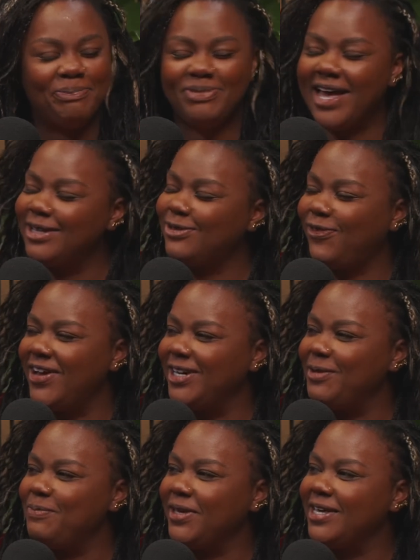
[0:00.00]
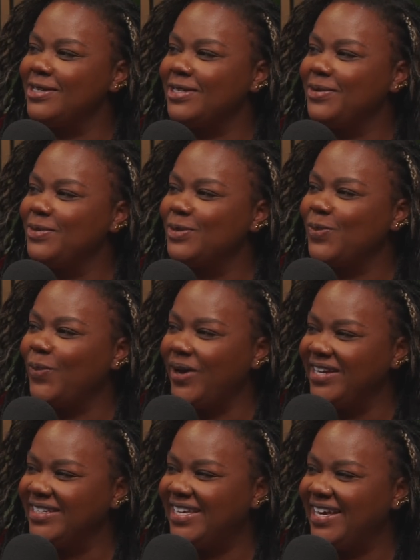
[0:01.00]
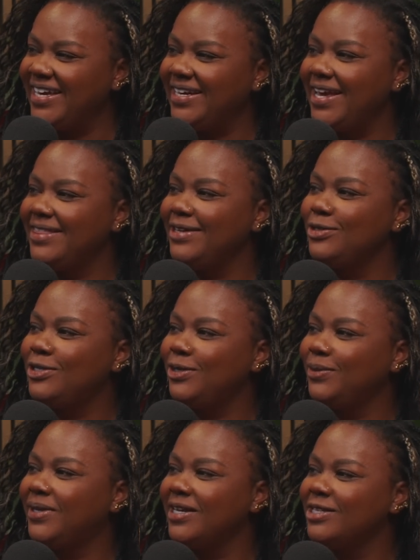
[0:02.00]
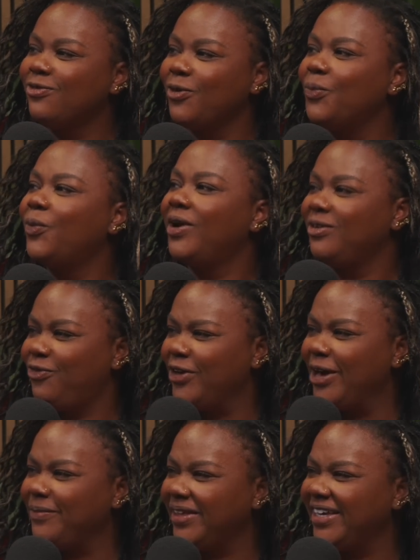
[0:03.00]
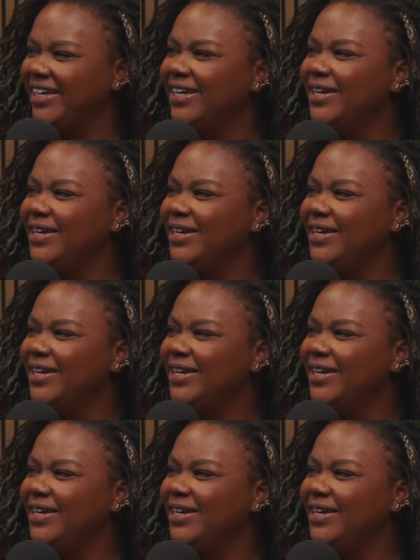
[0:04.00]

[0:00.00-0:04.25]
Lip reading: That's funny because it was 1 kid and then 2 kids from one family.